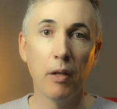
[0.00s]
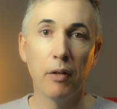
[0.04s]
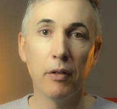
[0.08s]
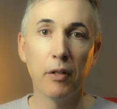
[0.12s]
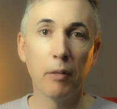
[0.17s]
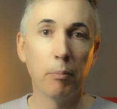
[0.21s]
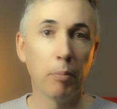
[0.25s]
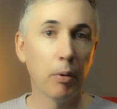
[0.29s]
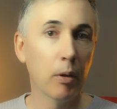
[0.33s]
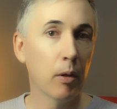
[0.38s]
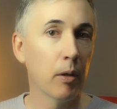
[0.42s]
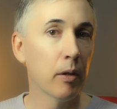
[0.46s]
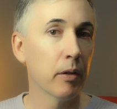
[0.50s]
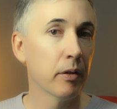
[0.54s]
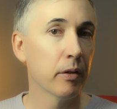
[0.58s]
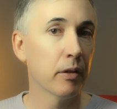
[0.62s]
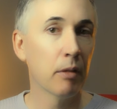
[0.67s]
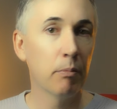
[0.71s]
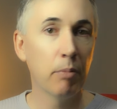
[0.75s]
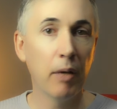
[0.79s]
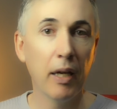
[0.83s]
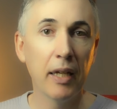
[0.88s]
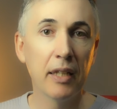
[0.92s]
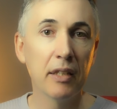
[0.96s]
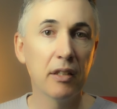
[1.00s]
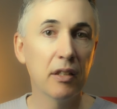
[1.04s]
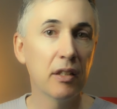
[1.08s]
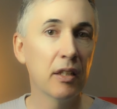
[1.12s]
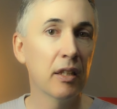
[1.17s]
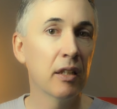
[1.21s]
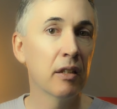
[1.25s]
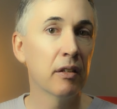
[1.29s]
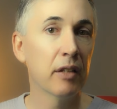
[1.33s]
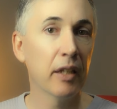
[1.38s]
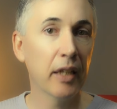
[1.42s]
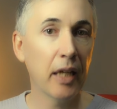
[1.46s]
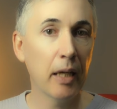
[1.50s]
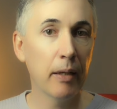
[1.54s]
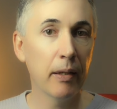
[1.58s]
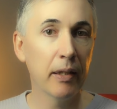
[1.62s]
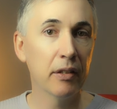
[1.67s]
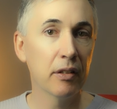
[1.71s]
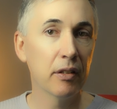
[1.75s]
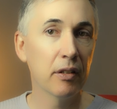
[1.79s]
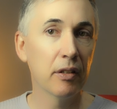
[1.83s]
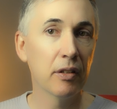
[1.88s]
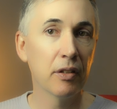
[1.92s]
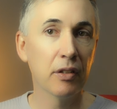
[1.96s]
The plot, the pacing, the
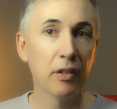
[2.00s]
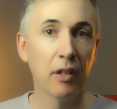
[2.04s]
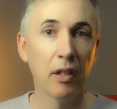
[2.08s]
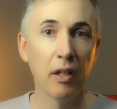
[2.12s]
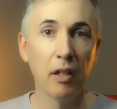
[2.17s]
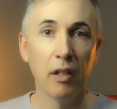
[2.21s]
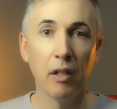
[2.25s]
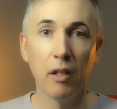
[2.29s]
characters,